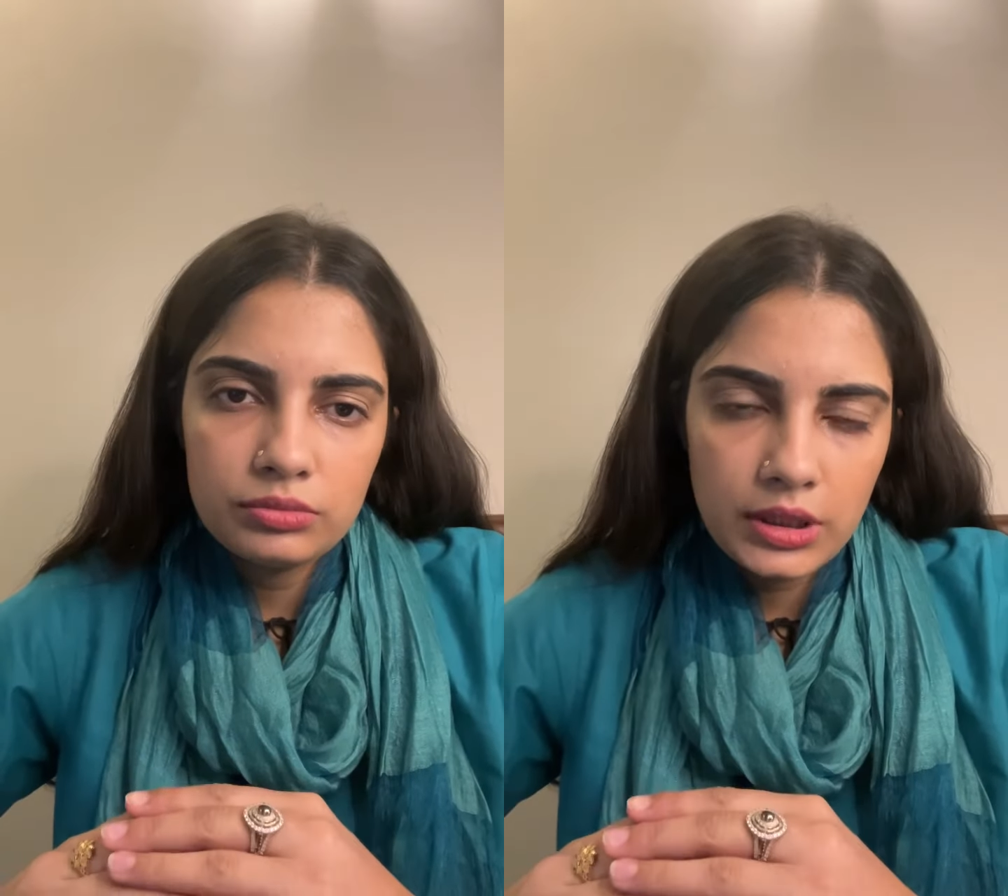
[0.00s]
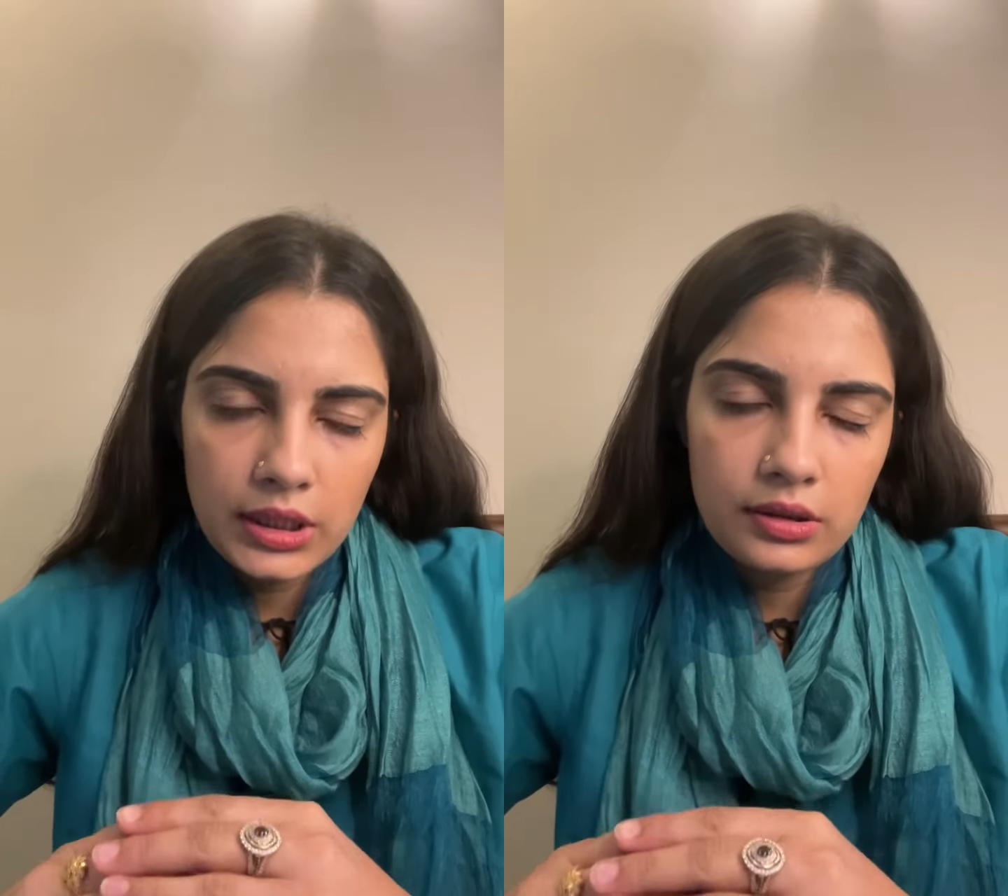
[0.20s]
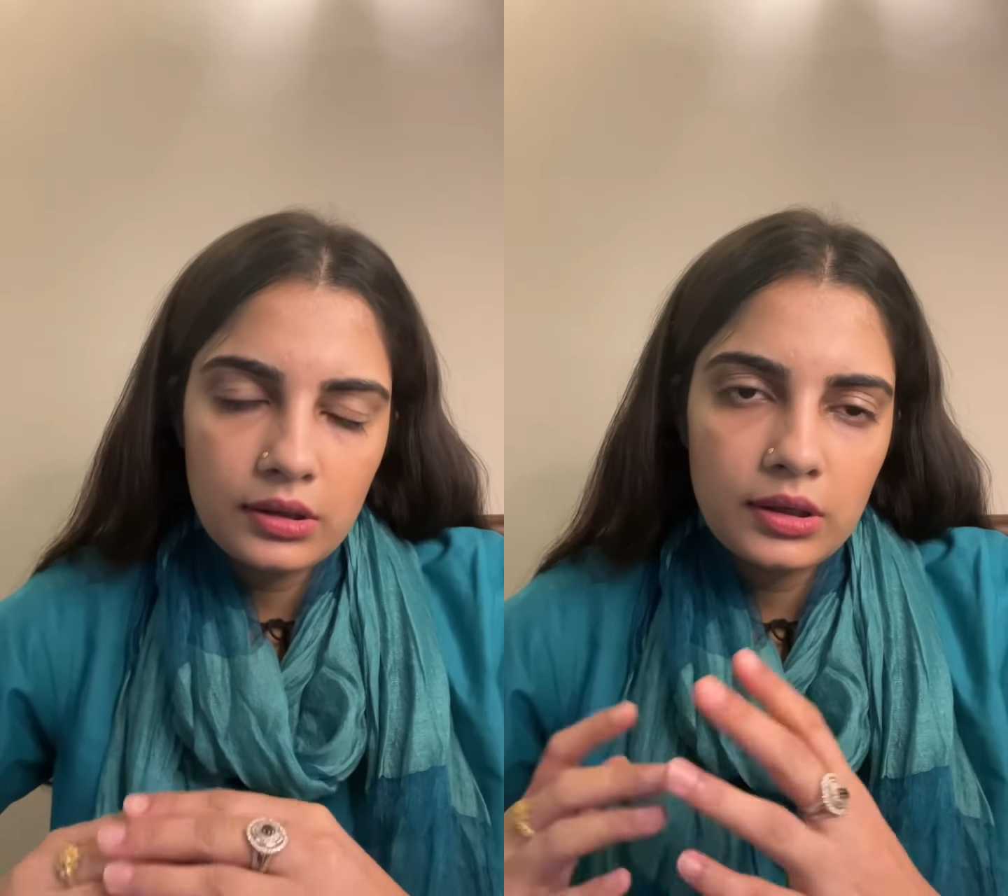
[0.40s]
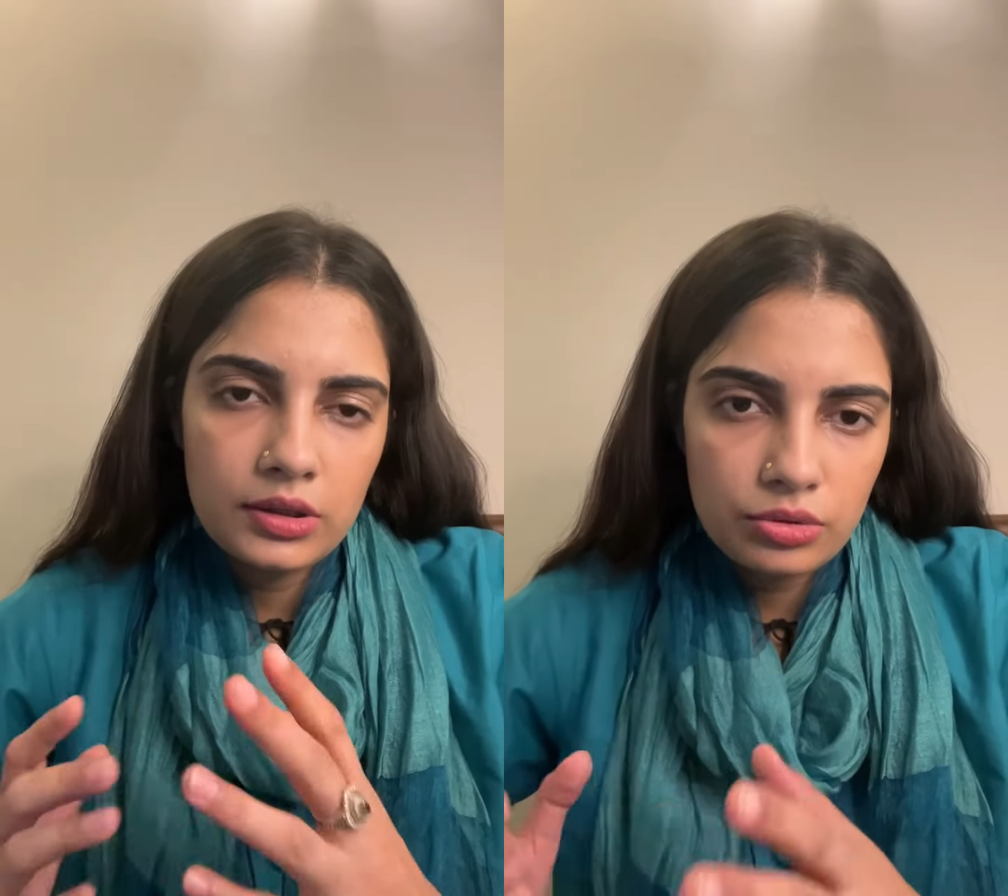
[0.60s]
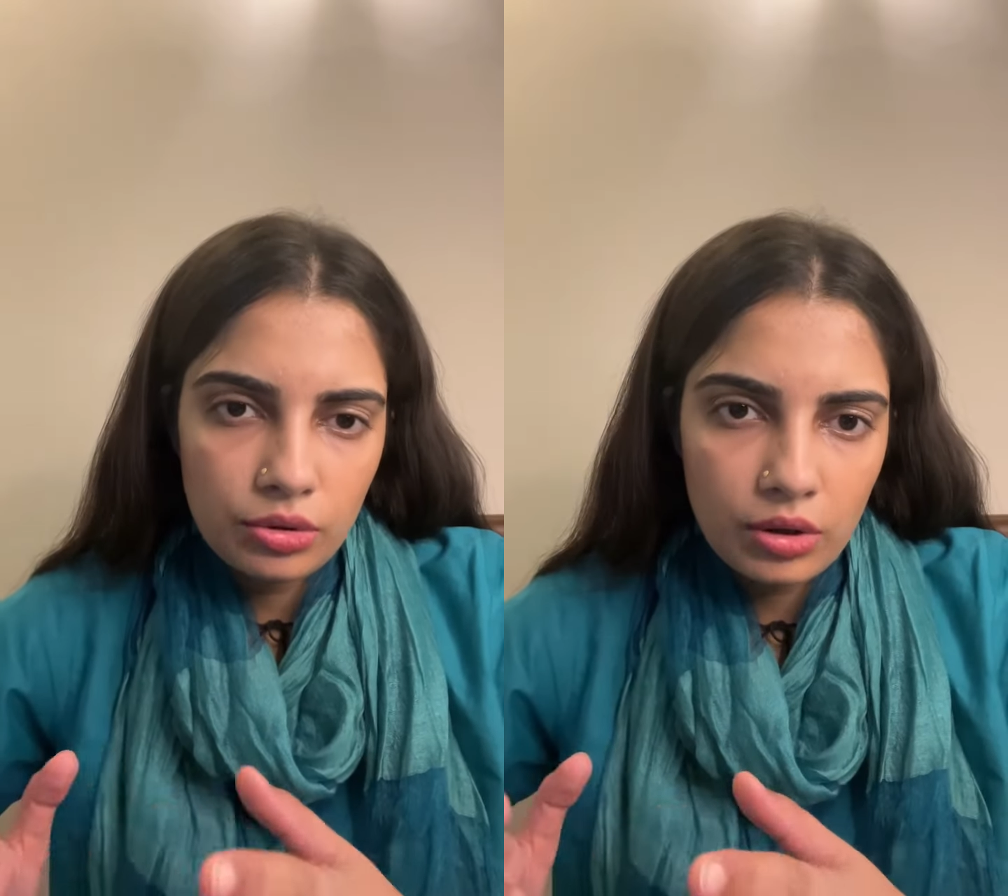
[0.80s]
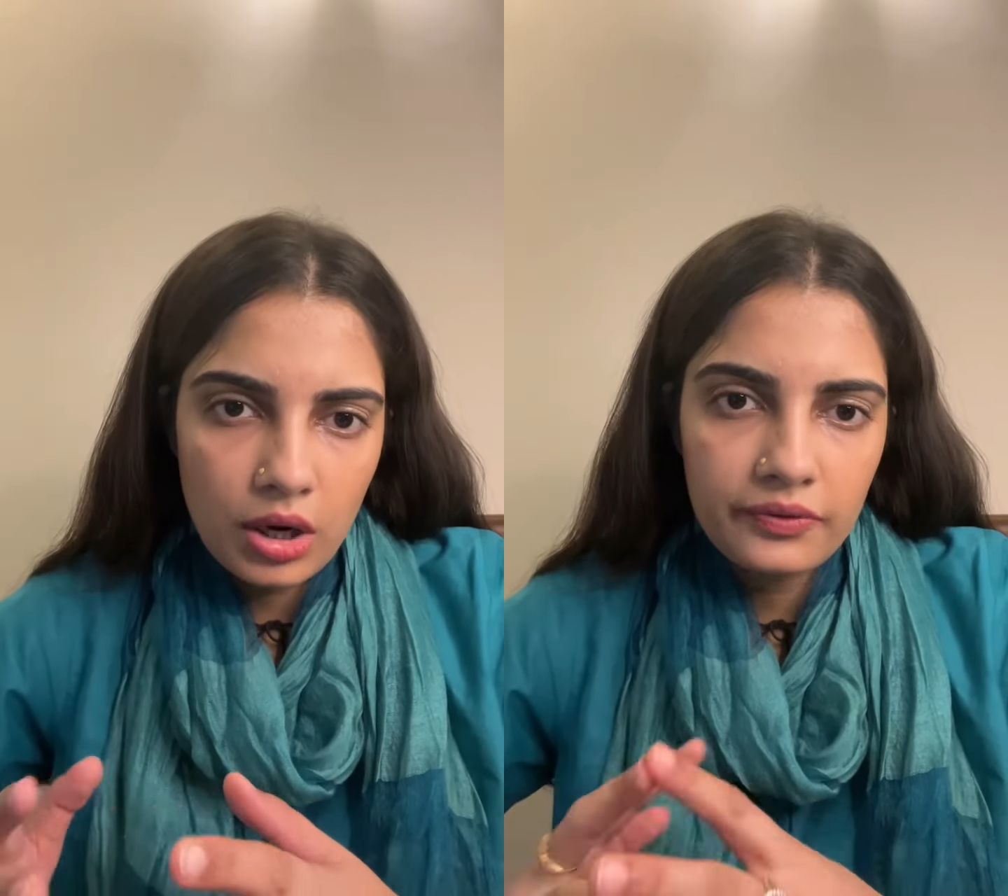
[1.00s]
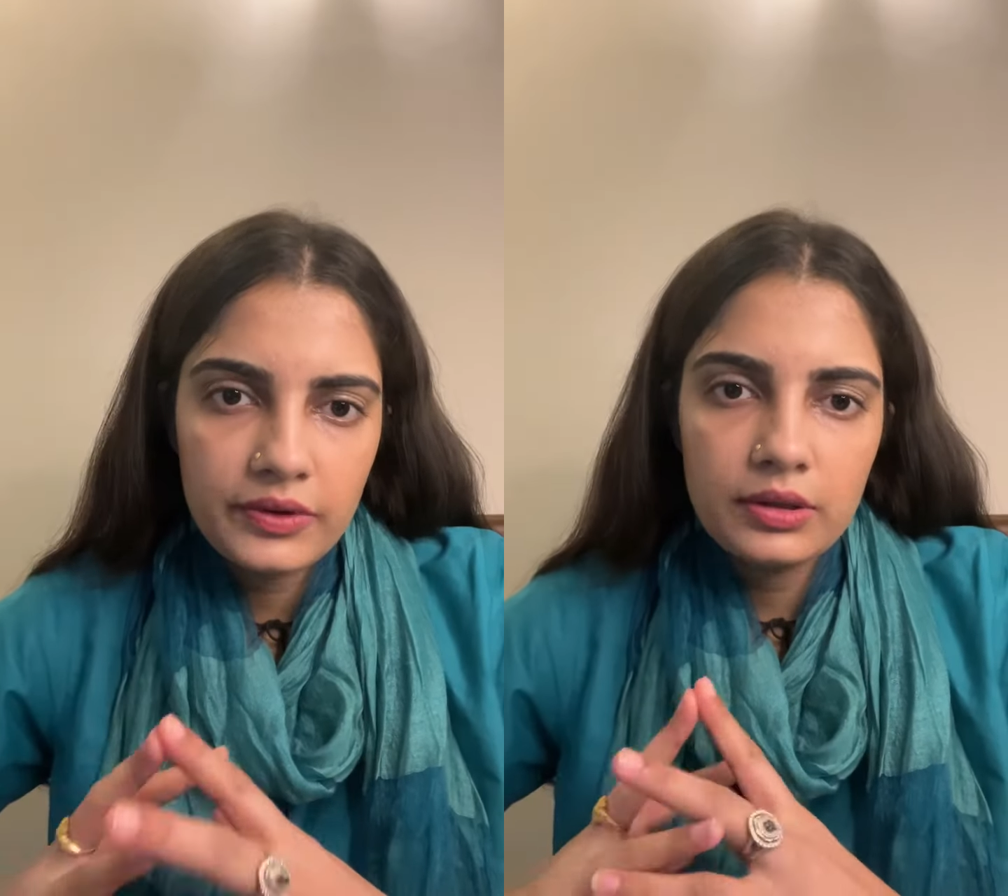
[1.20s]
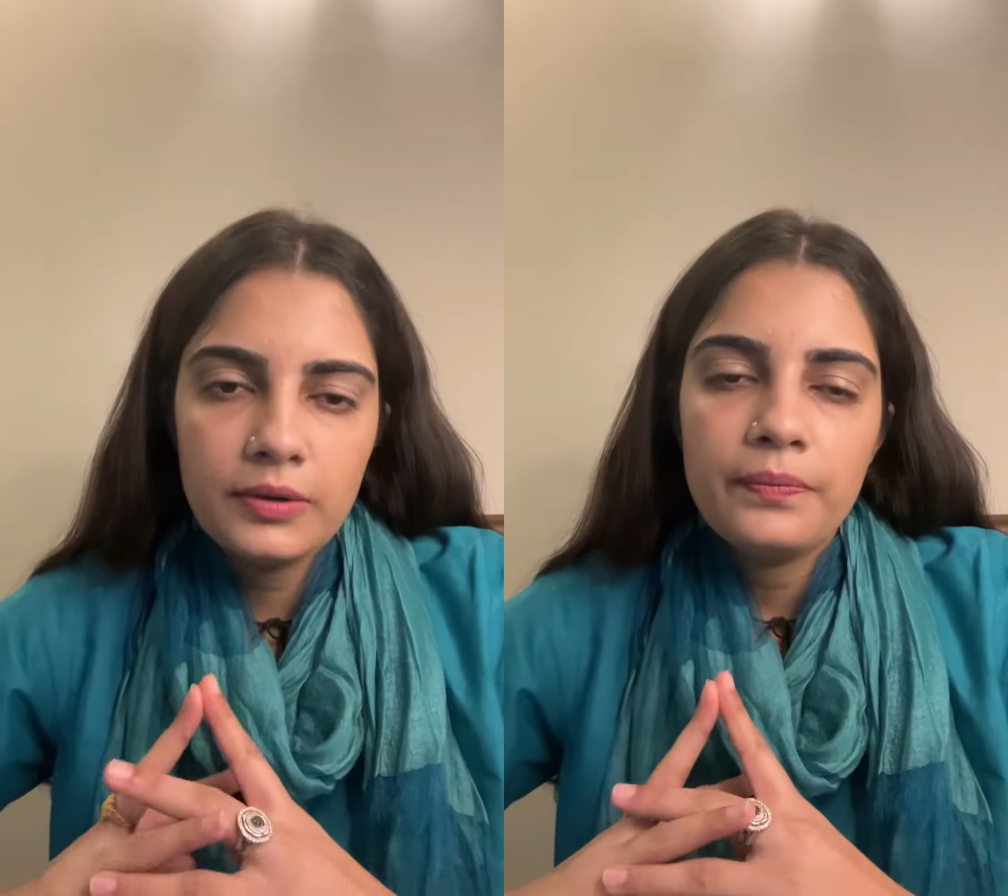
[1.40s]
take and to look
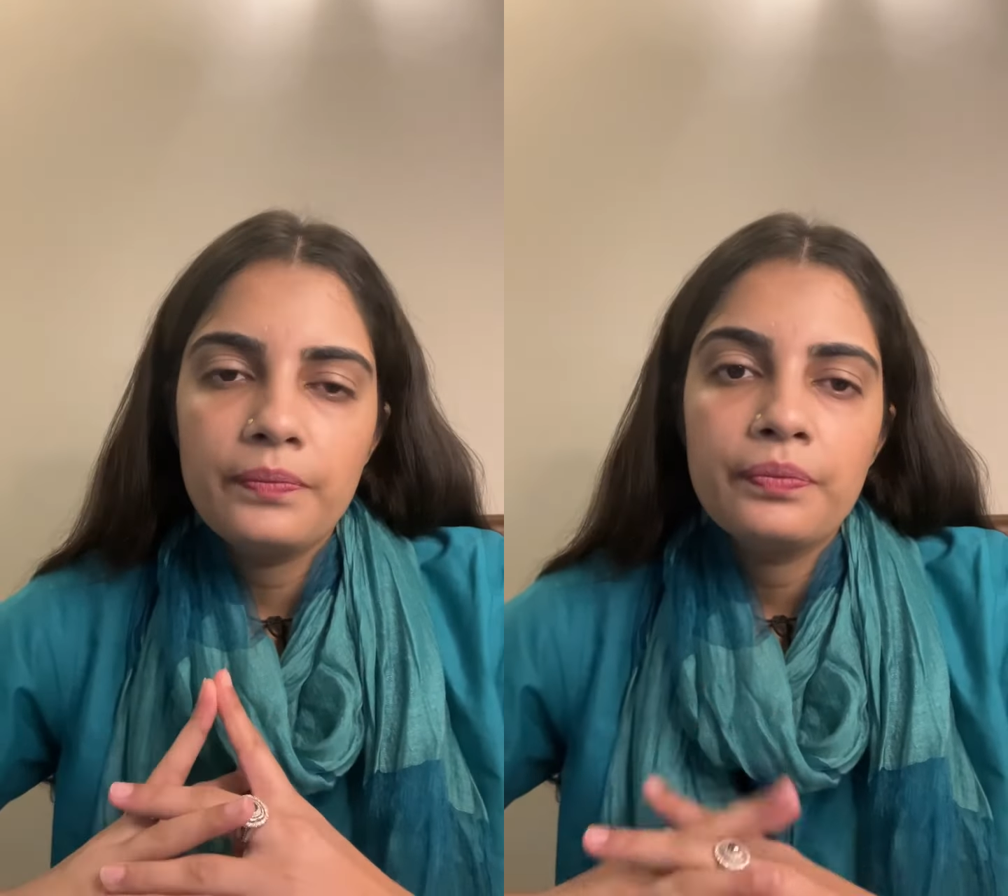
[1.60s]
after.